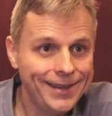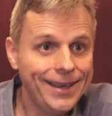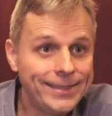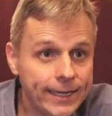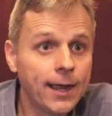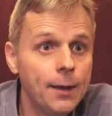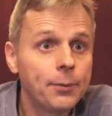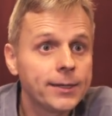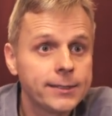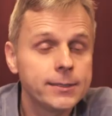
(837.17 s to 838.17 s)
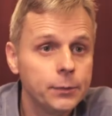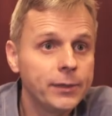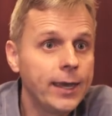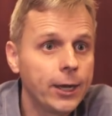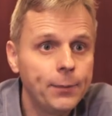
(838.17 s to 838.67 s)
It's a complex system
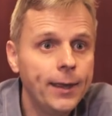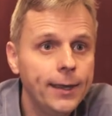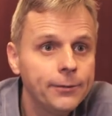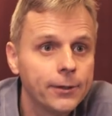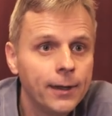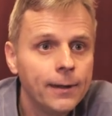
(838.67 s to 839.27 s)
with chaotic behavior.